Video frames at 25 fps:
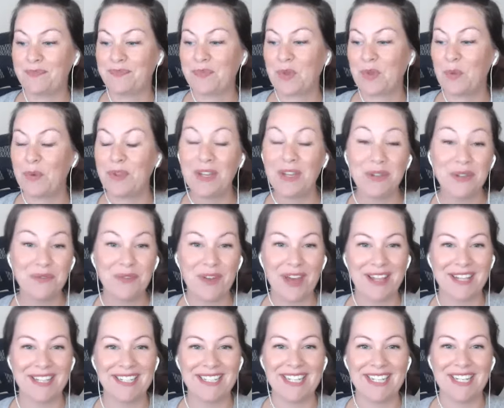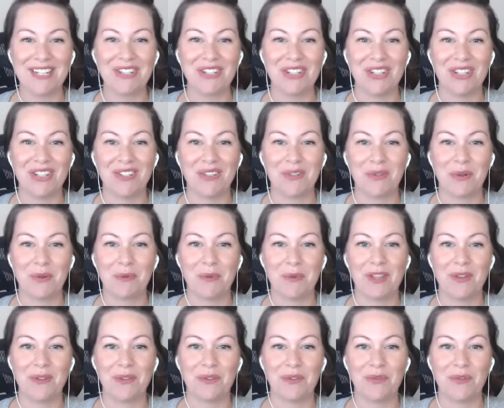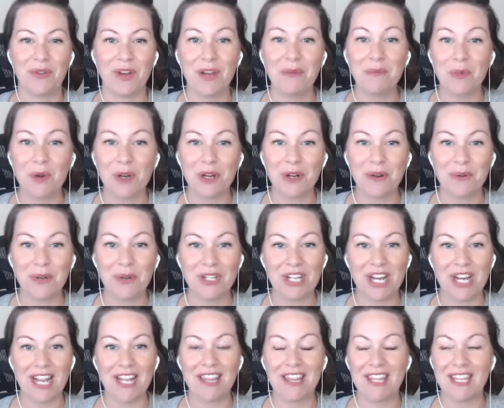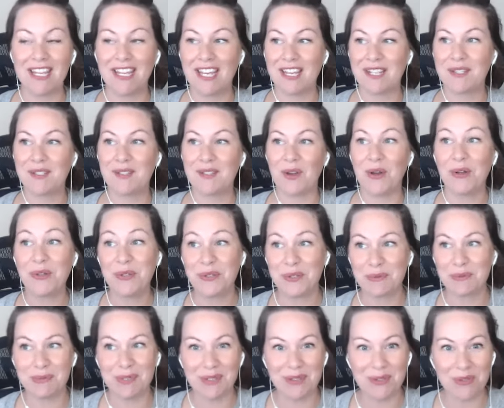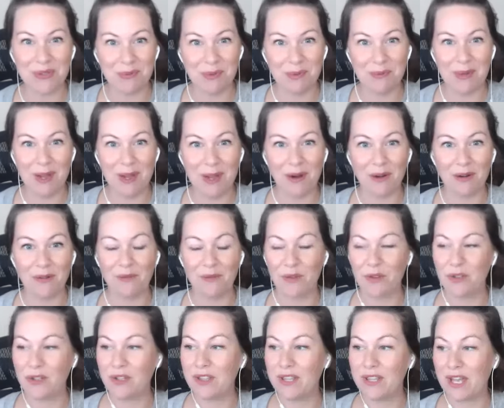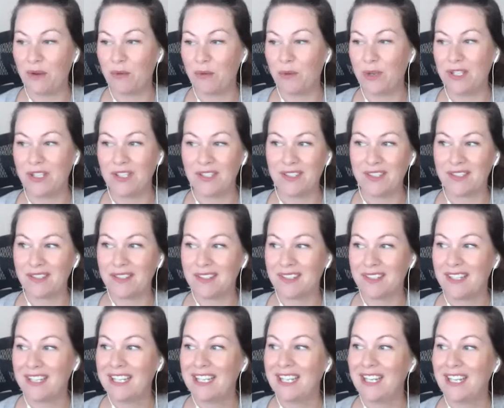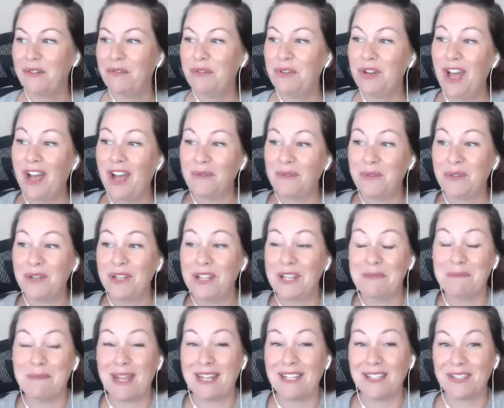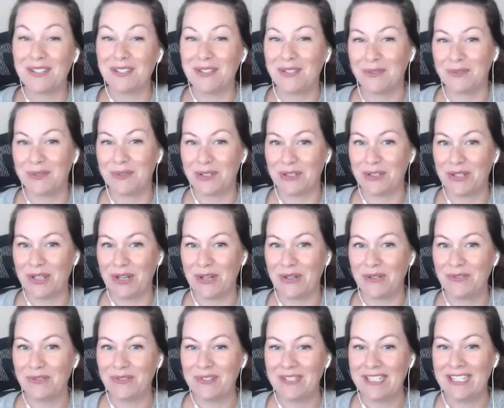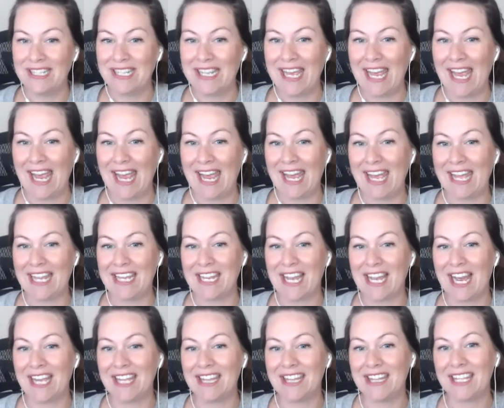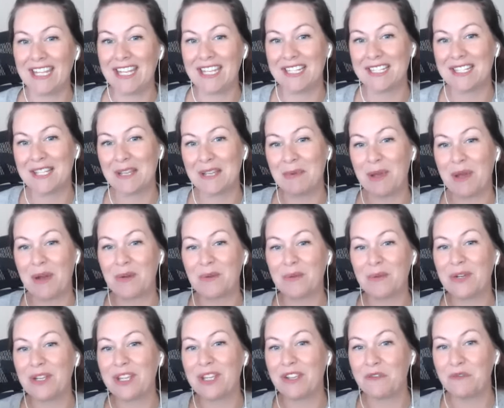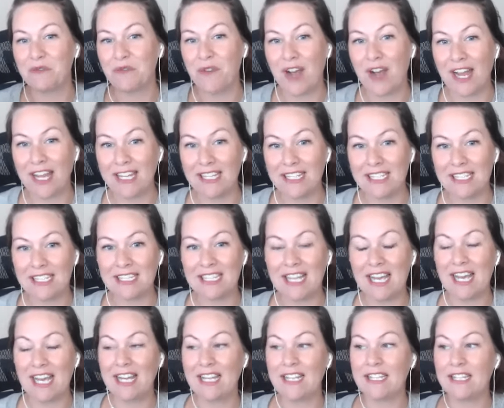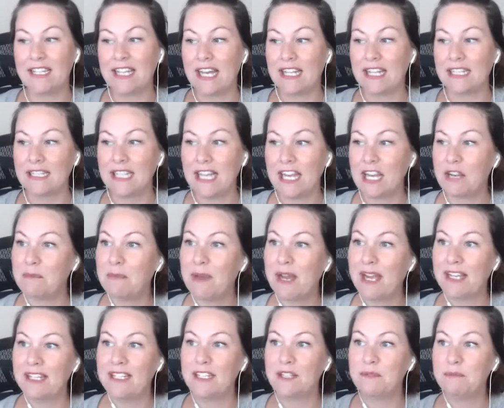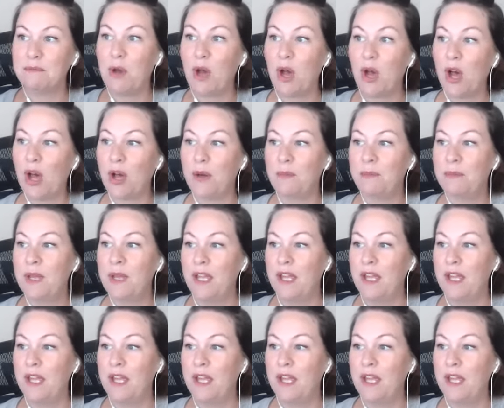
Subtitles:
without the validation or without the framework, which I think has also been super powerful, that we're not really meant to do it alone. And I think it's about really finding that like-minded mom